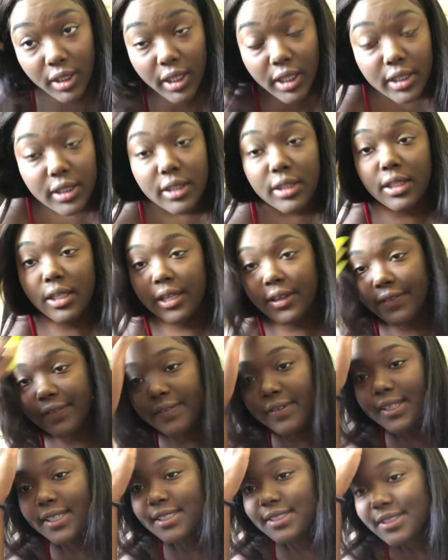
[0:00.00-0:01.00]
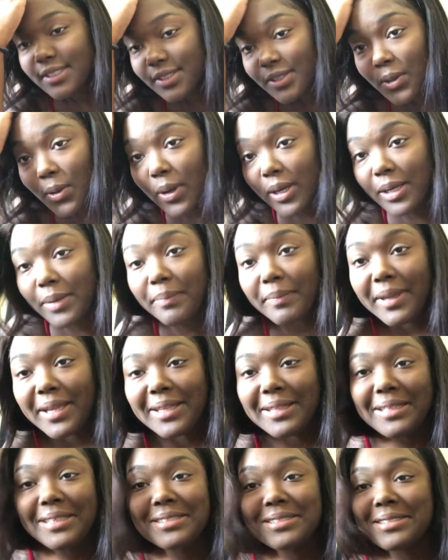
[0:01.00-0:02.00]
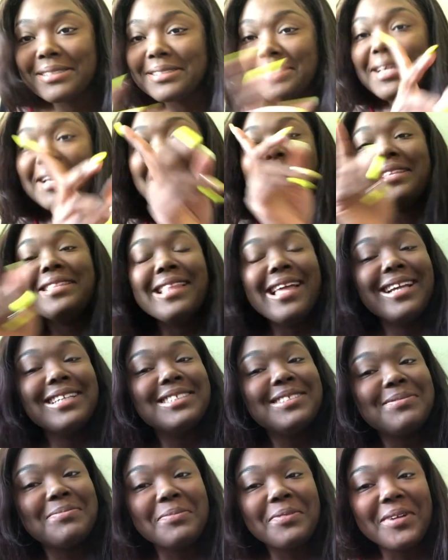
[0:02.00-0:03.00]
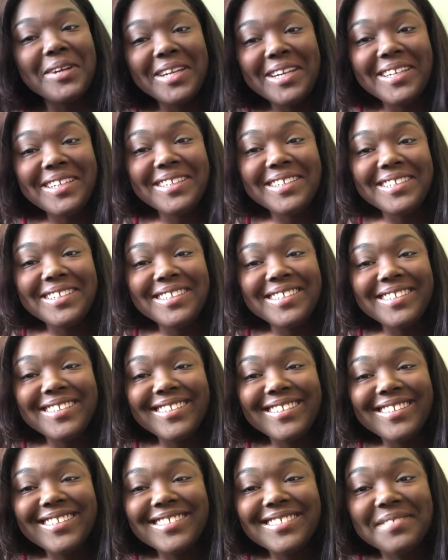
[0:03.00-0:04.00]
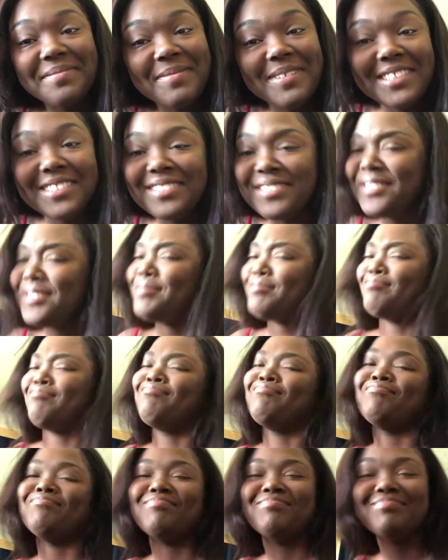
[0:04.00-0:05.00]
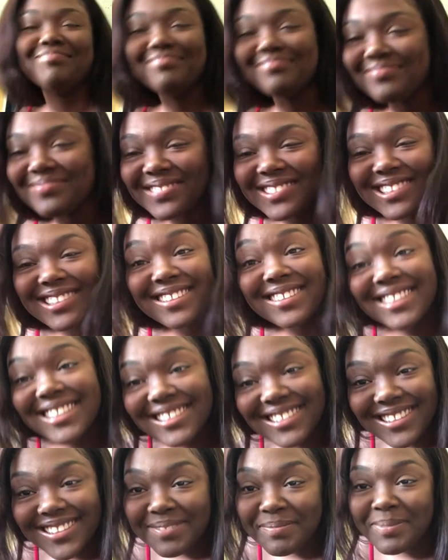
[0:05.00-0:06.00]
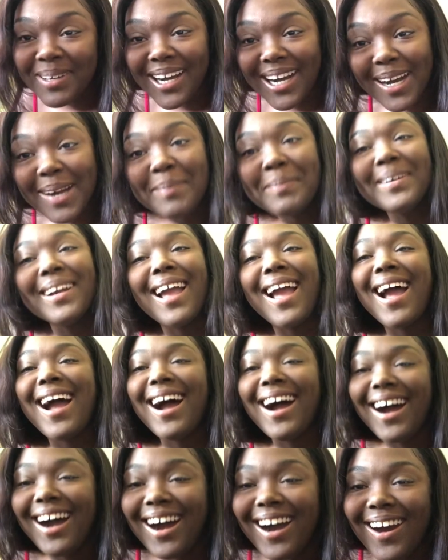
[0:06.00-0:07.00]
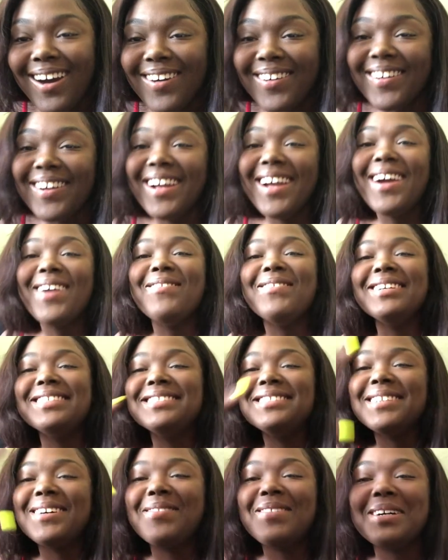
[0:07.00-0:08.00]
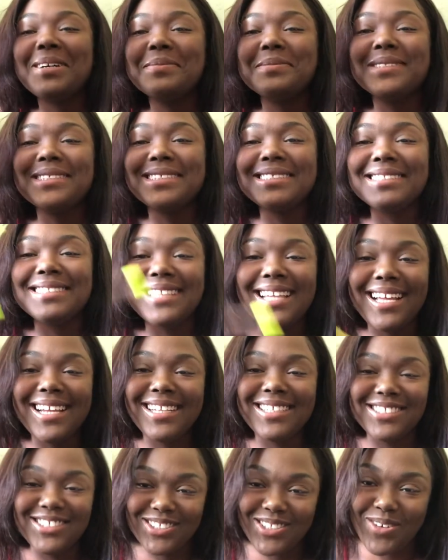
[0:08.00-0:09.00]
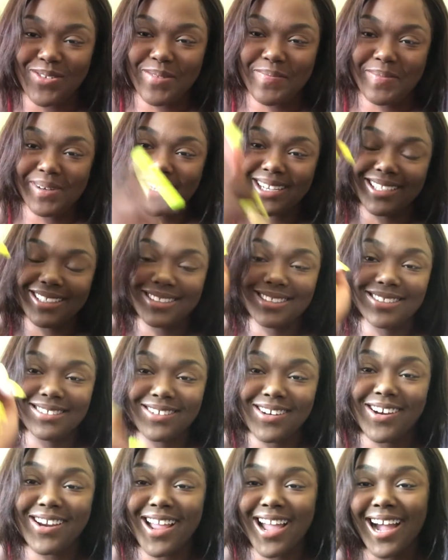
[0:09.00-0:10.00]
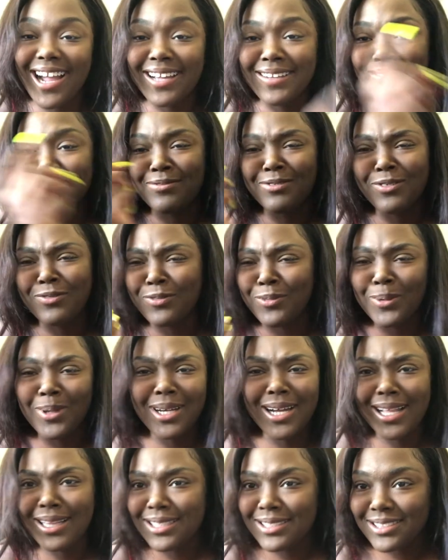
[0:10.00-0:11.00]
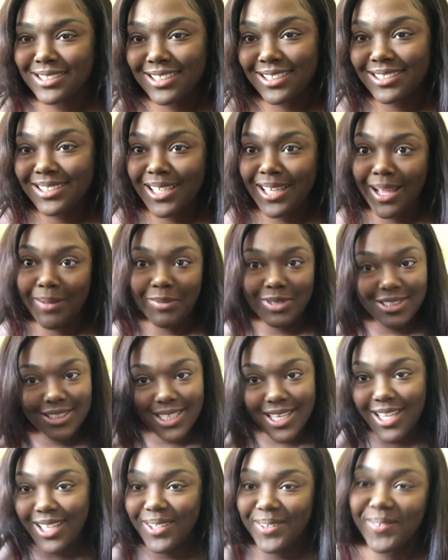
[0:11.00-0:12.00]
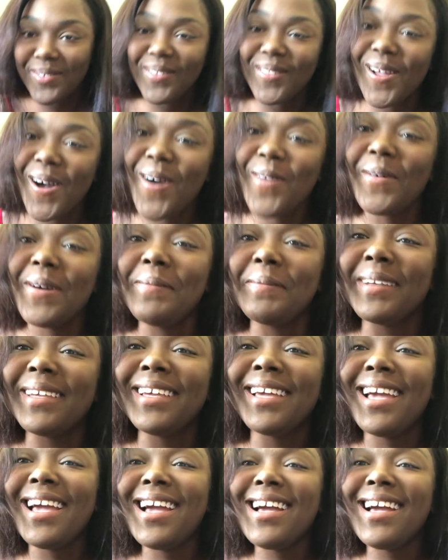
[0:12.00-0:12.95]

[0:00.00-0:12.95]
I need to, like, know how to make these, because next spring semester, let's be popping out. What's up? Welcome to the Zanny Show. We about to get started. I got a feel for what college is, and I'm going to take you along with me.